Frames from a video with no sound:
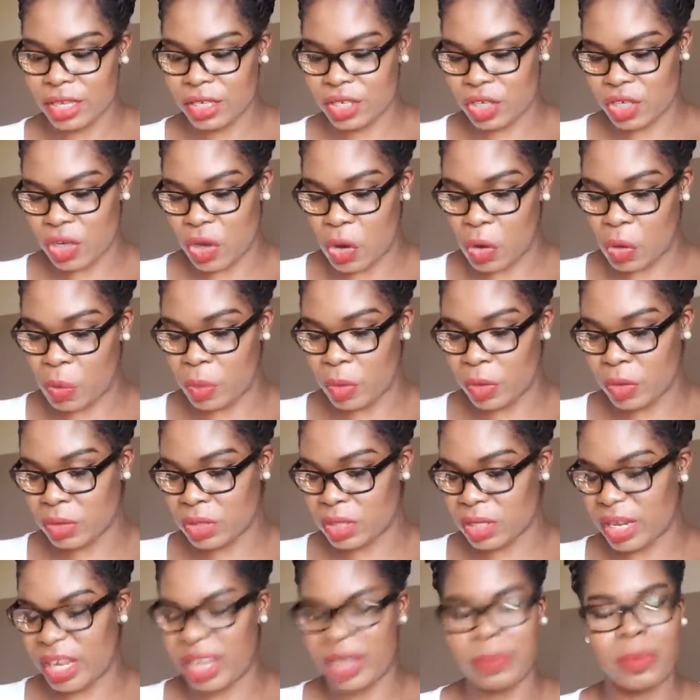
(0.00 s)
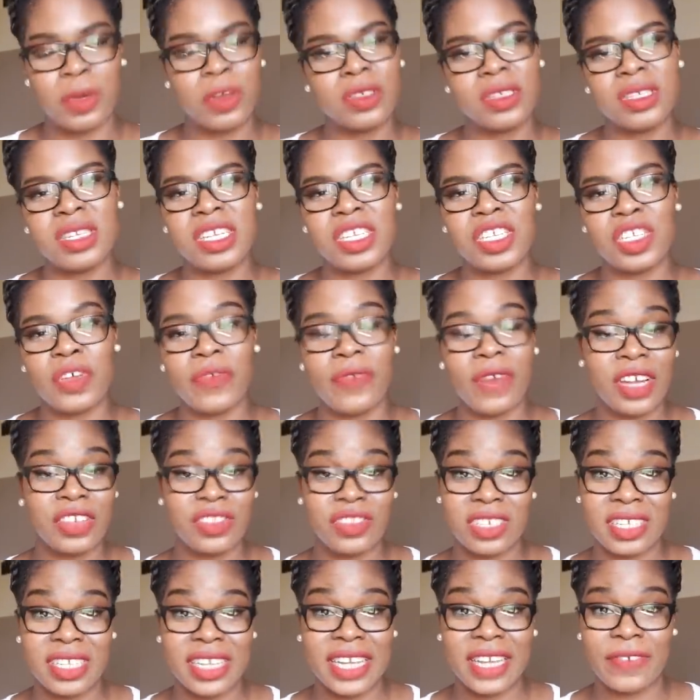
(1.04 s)
So most of the stuff, I
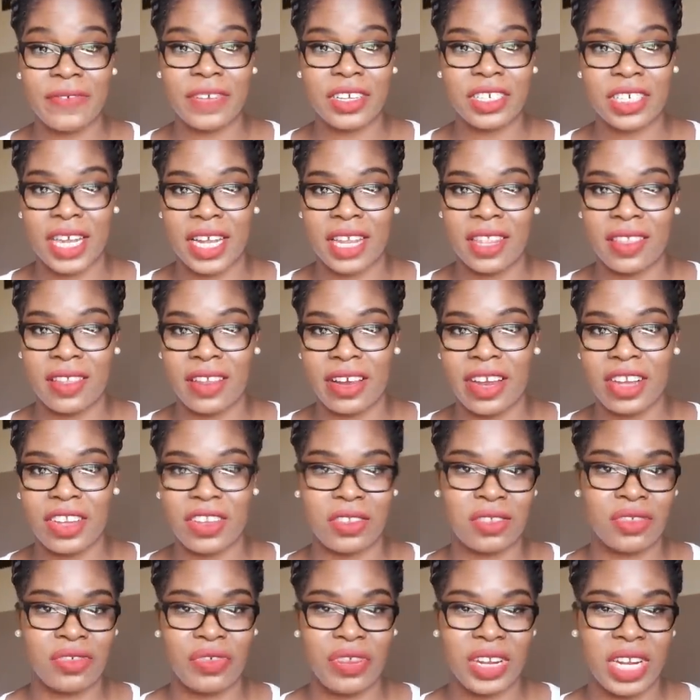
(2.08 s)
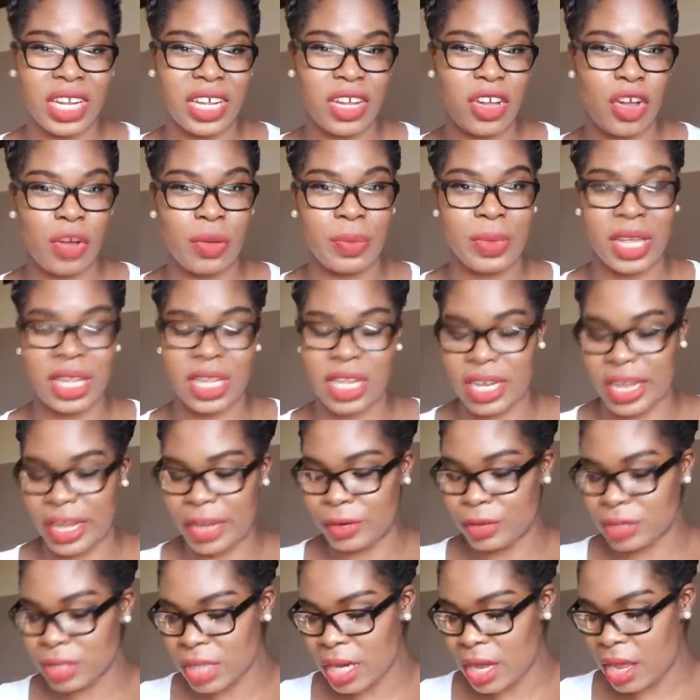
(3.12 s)
just leave it in there. It doesn't really come in and
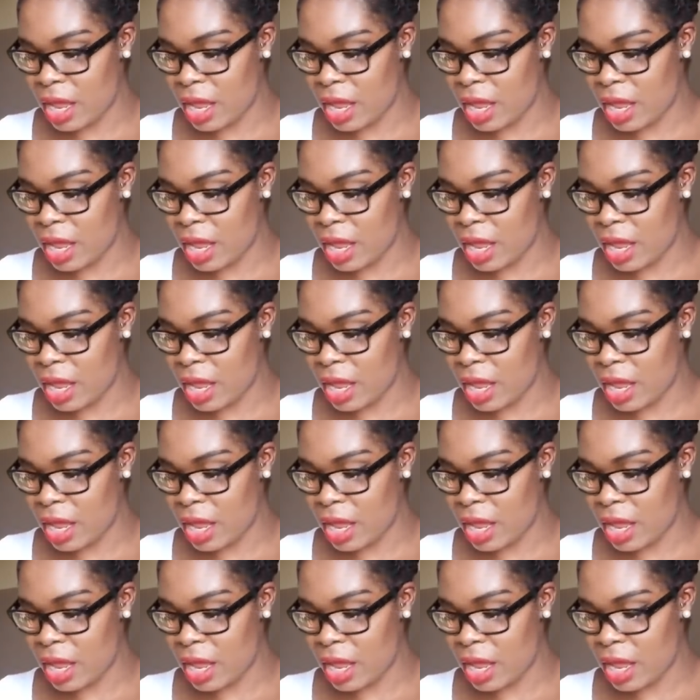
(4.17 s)
out.